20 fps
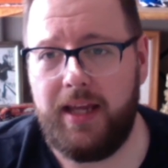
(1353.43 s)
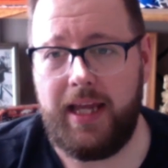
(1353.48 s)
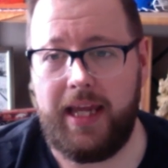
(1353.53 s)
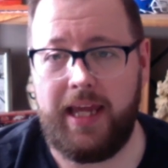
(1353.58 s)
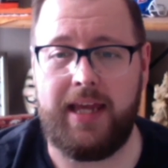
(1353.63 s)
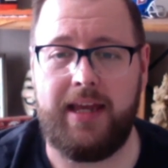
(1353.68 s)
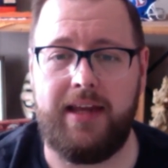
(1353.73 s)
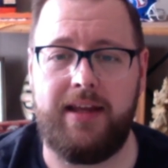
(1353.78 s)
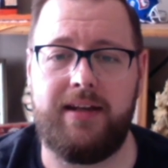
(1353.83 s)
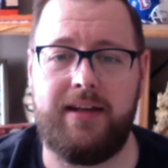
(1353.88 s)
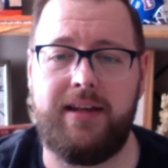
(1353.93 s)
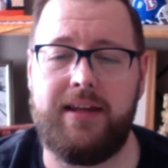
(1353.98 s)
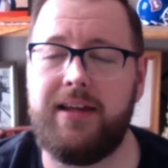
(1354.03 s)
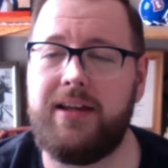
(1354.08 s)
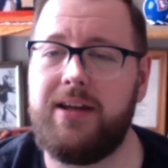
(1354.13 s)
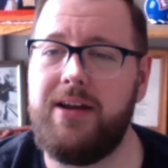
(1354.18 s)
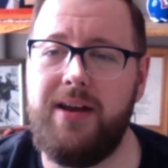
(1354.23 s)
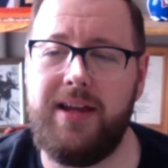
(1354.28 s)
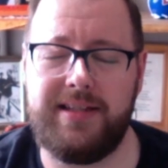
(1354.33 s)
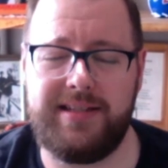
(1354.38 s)
And
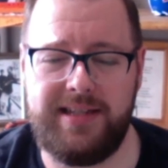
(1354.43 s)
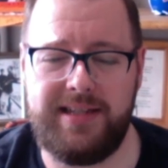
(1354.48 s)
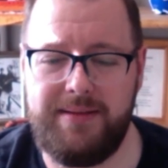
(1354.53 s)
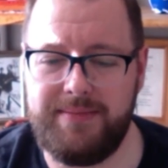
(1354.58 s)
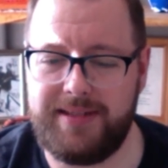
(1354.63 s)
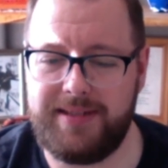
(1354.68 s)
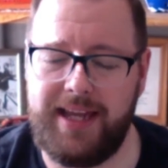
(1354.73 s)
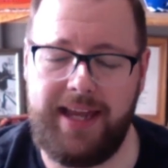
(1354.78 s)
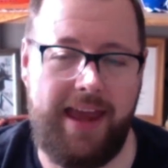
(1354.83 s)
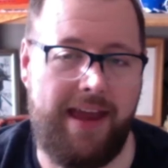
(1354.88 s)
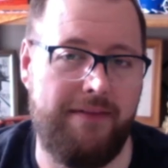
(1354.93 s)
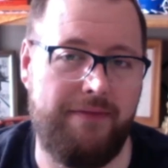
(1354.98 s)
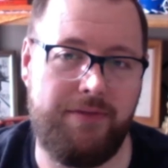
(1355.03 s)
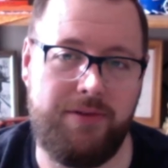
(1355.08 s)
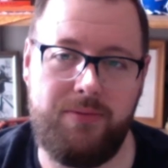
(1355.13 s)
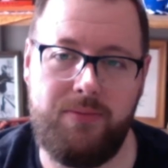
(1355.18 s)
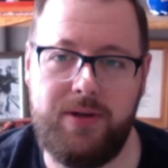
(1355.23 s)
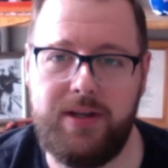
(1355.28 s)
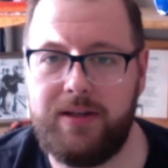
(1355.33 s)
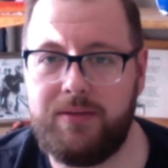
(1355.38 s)
it seems like
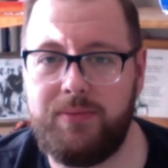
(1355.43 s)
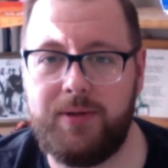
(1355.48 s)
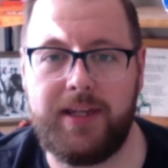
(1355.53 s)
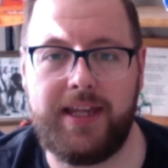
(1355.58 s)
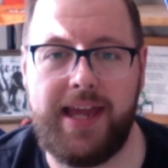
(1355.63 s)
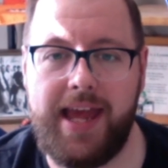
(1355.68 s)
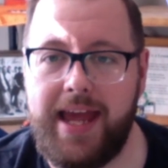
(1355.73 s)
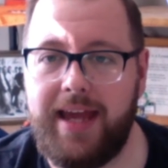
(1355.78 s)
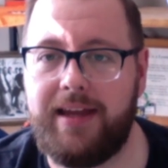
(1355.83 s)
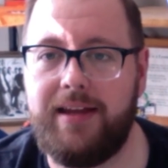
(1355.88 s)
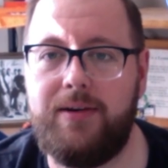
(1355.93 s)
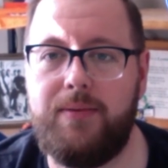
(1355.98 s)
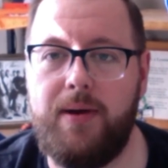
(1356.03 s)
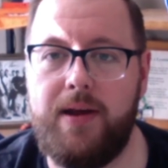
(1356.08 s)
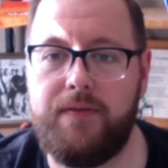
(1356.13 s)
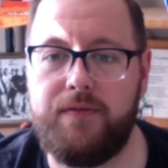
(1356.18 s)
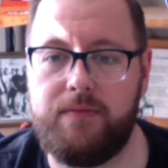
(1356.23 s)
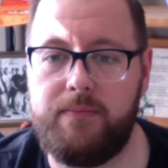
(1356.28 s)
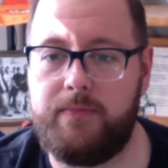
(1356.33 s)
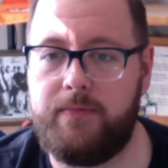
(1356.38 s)
every week we can't get
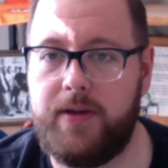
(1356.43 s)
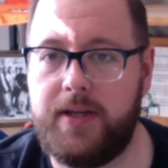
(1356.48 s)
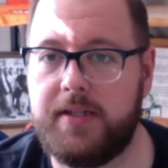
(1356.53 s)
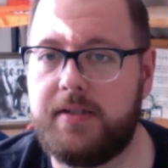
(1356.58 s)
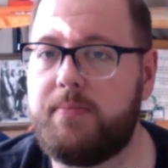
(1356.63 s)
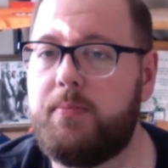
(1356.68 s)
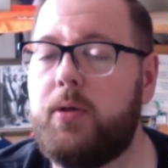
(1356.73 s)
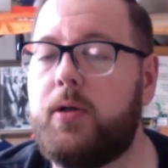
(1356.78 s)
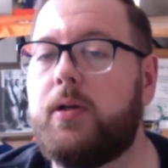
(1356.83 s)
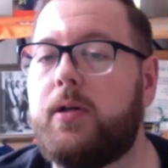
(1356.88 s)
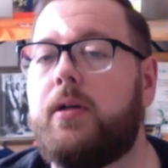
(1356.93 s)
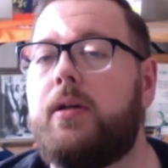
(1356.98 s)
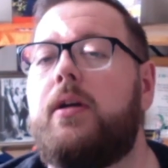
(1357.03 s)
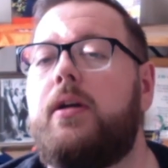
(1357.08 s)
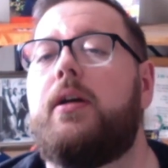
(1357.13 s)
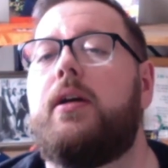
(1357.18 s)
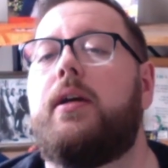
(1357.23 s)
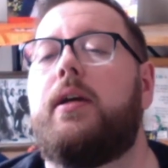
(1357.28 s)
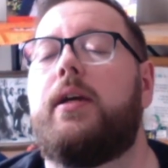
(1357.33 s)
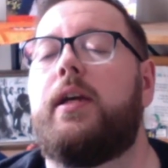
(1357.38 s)
away from Facebook.
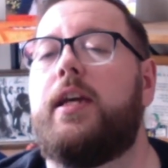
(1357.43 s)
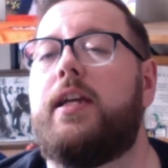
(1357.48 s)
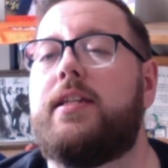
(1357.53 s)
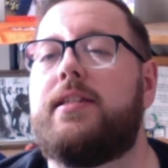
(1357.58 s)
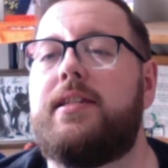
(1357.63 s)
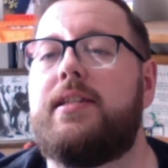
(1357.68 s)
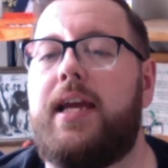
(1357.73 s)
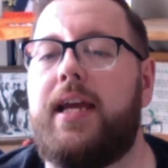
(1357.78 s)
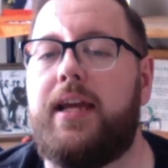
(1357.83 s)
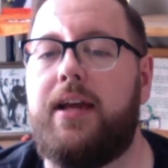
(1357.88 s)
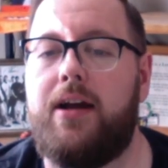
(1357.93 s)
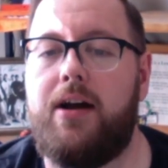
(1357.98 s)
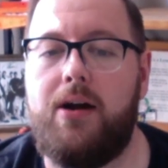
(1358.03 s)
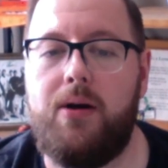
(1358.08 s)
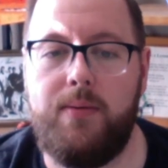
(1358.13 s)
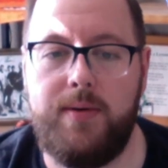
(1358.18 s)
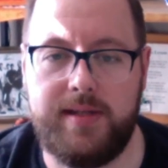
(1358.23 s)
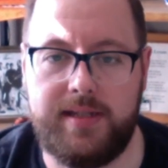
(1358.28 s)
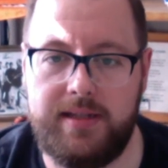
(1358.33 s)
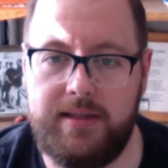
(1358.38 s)
It's like
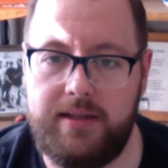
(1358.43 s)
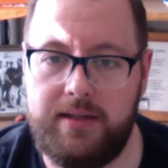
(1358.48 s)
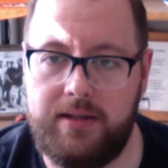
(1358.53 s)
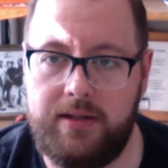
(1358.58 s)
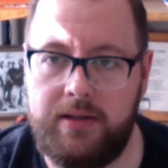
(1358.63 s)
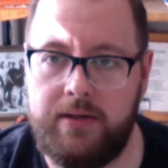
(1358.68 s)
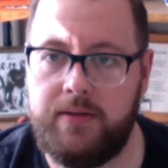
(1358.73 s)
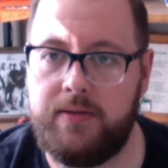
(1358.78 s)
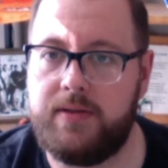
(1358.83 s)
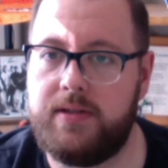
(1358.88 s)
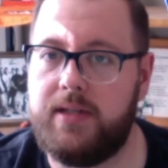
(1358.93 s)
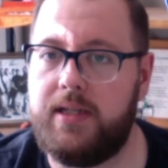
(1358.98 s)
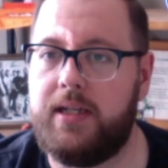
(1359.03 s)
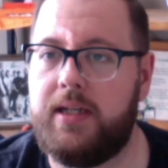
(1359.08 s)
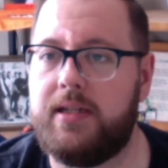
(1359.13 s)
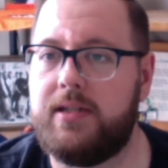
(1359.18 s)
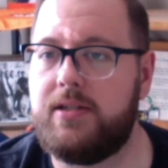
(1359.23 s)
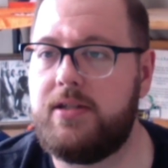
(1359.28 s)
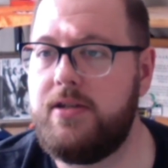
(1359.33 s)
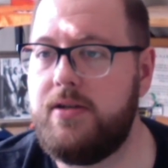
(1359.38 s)
always in the news,
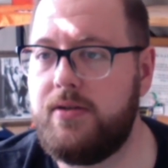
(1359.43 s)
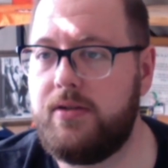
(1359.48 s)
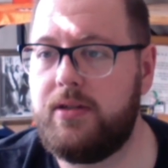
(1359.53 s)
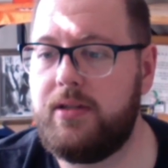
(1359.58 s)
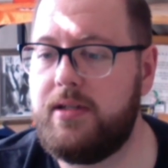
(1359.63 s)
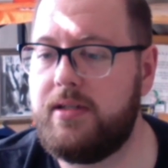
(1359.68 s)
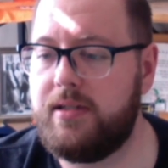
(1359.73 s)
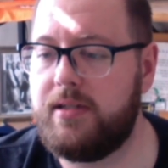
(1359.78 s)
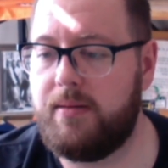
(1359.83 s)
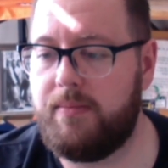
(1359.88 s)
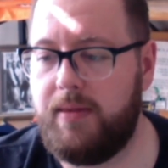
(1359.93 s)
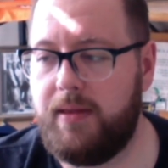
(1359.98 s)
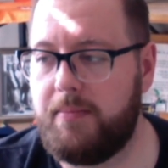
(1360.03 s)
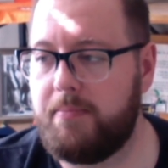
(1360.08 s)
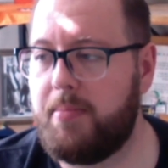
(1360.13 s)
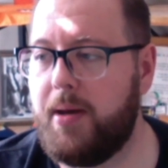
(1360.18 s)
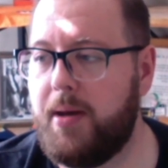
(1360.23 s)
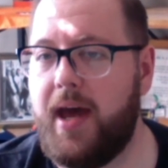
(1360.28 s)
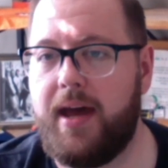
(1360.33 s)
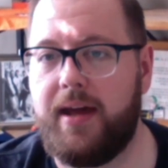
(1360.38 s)
and it's usually something
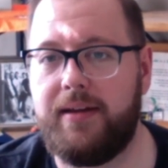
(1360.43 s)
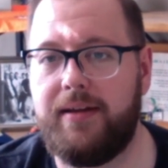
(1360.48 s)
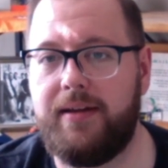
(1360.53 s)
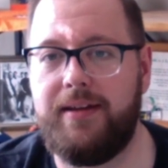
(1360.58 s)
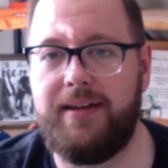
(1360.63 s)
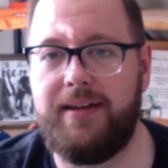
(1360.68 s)
bad.